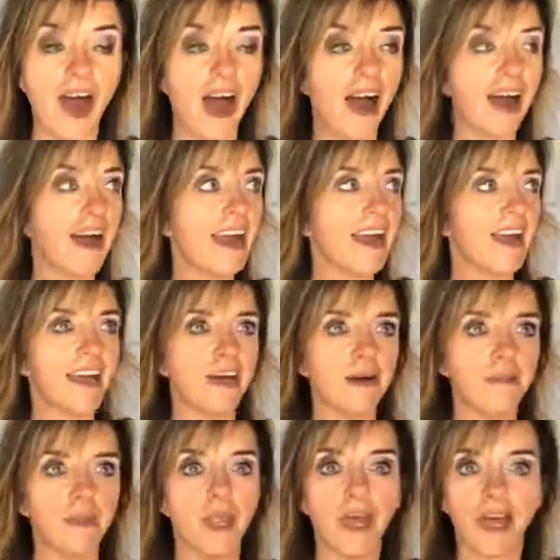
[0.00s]
I
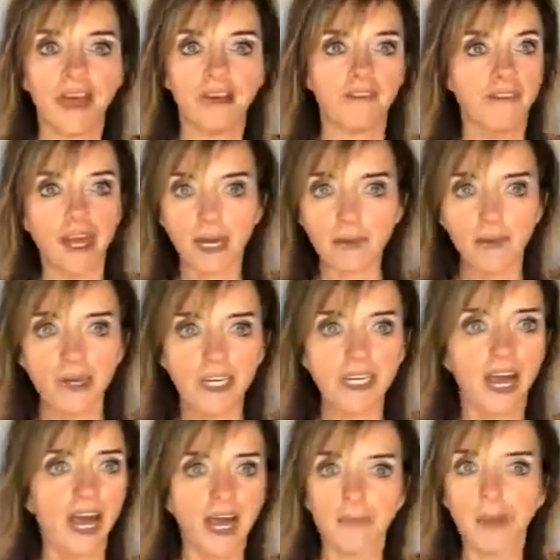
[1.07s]
am vibrant.
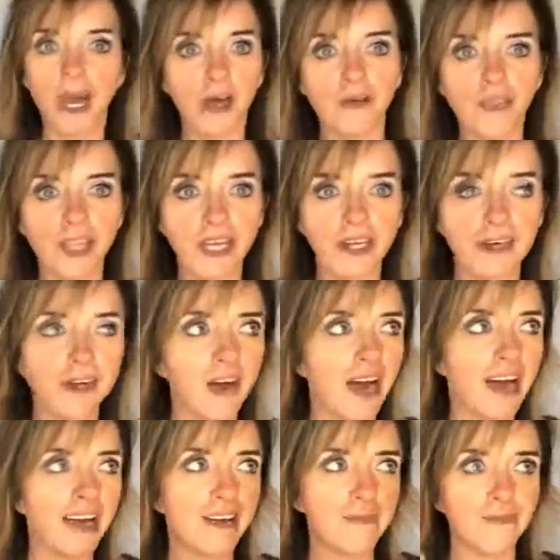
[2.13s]
I'm healthier.
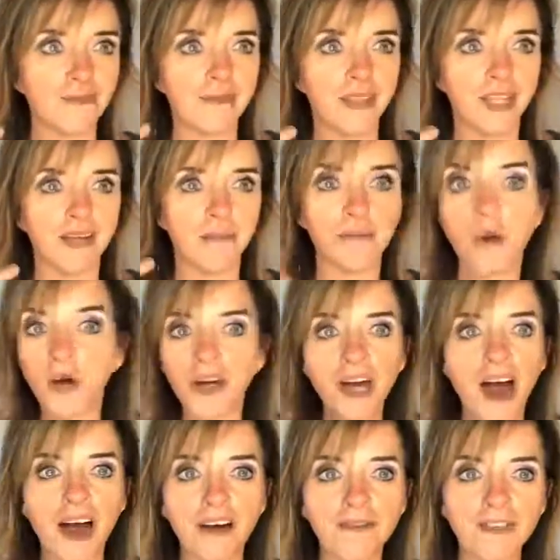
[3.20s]
I'm more
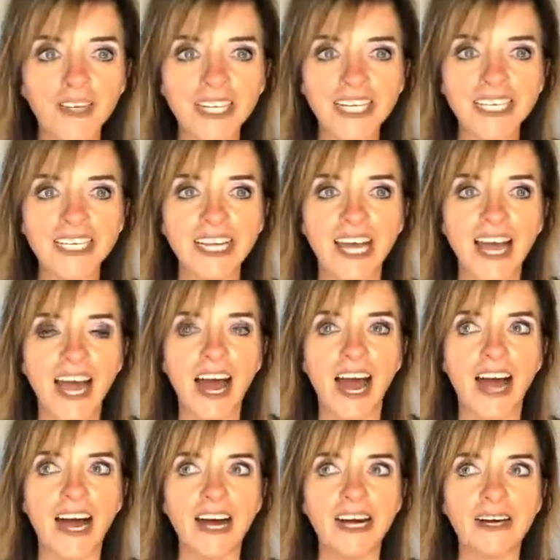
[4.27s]
confident.
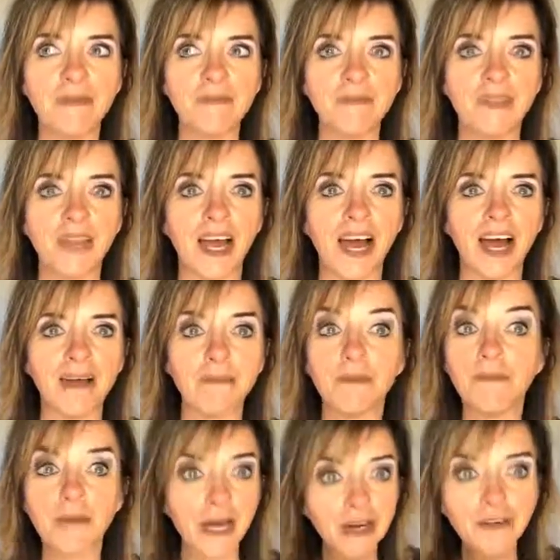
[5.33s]
I'm a
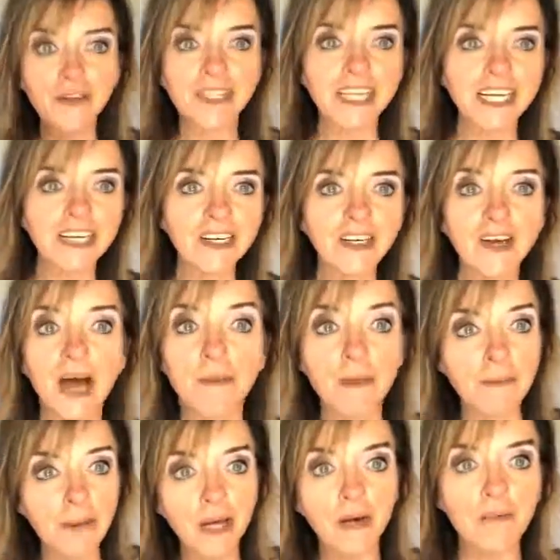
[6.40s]
better leader. I'm a
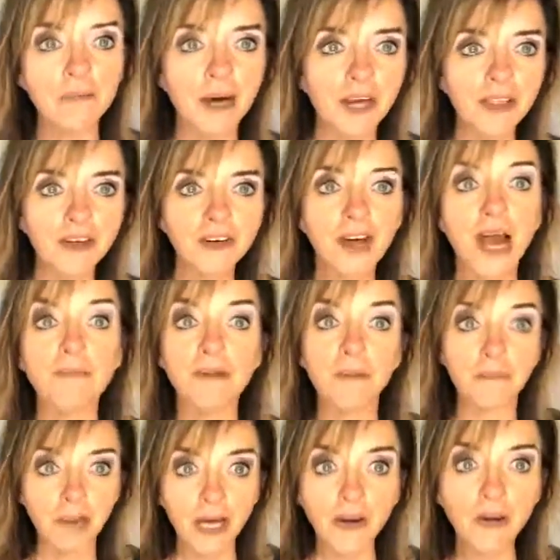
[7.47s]
better mother. I'm a
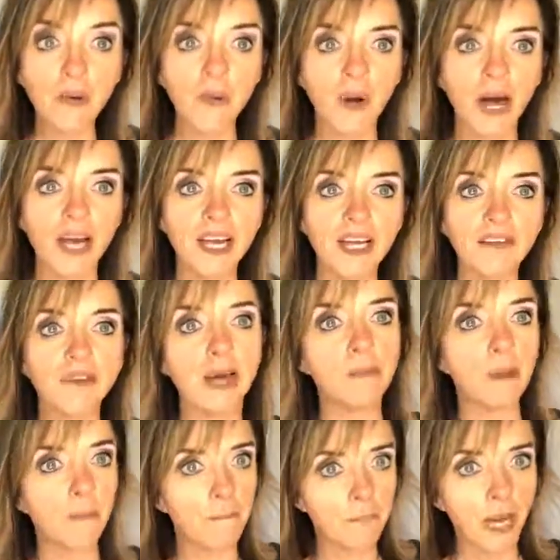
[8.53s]
better wife. I'm
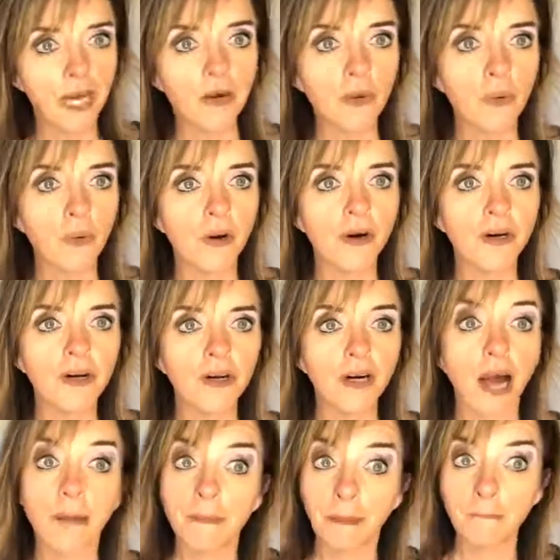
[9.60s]
a better worker.
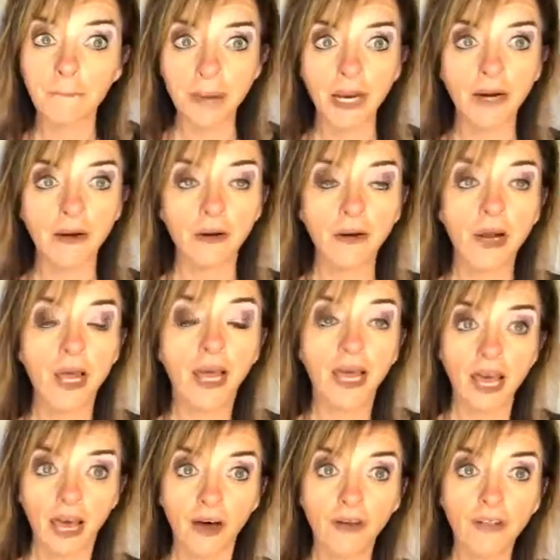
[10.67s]
I'm a better
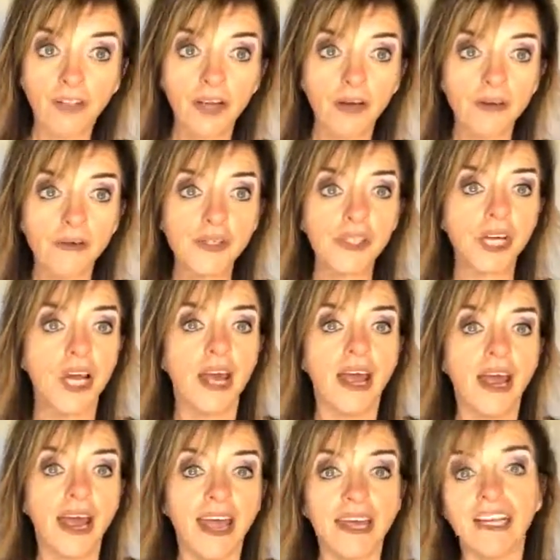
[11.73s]
health coach.
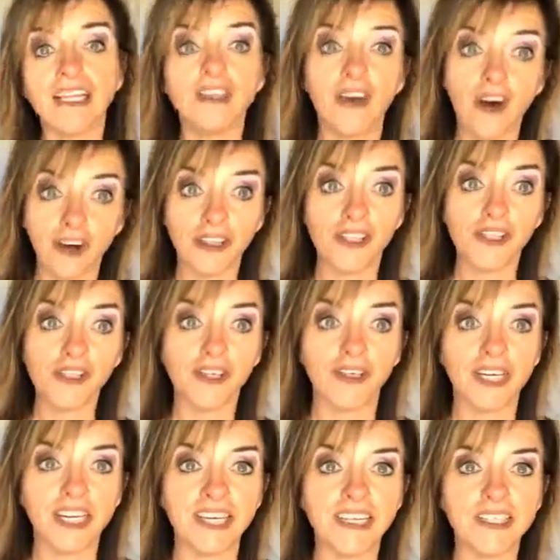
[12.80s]
And it's all a
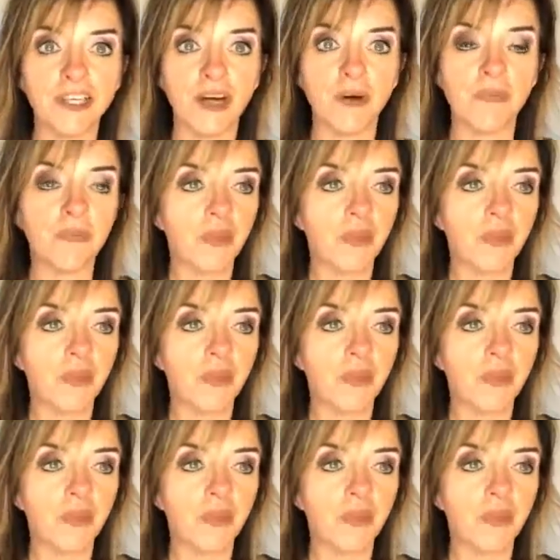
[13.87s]
journey. So